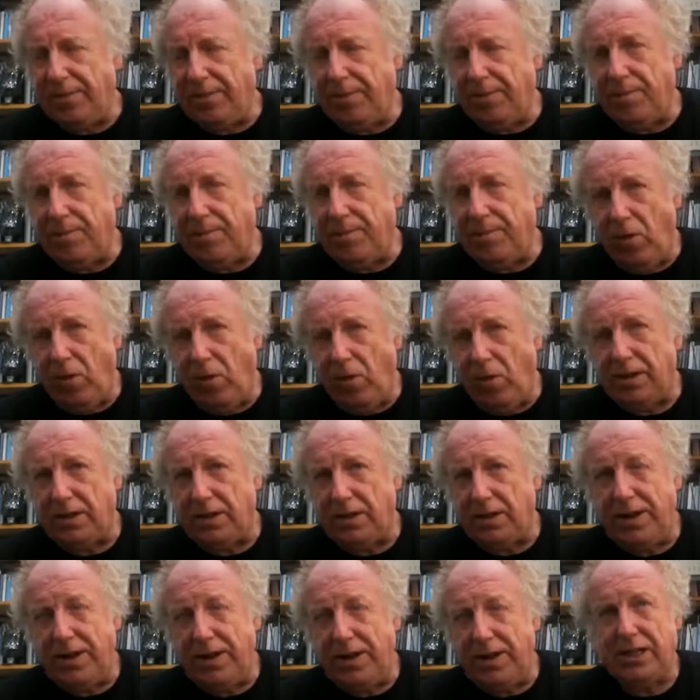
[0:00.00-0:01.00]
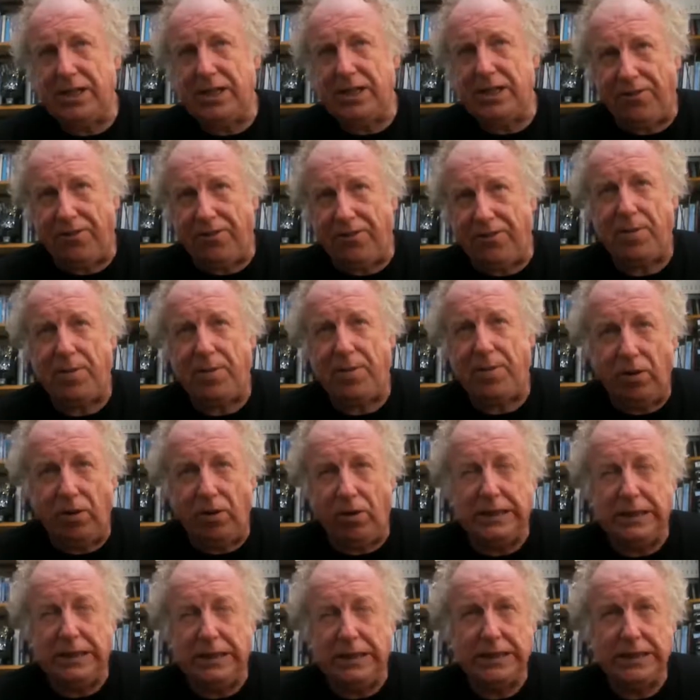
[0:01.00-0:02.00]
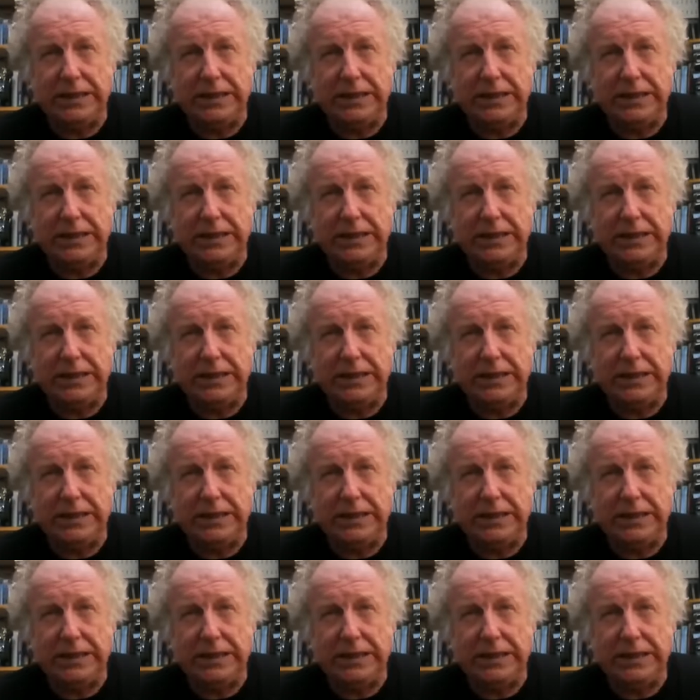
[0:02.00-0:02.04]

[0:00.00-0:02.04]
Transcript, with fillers: Poland. So he's gone to Poland.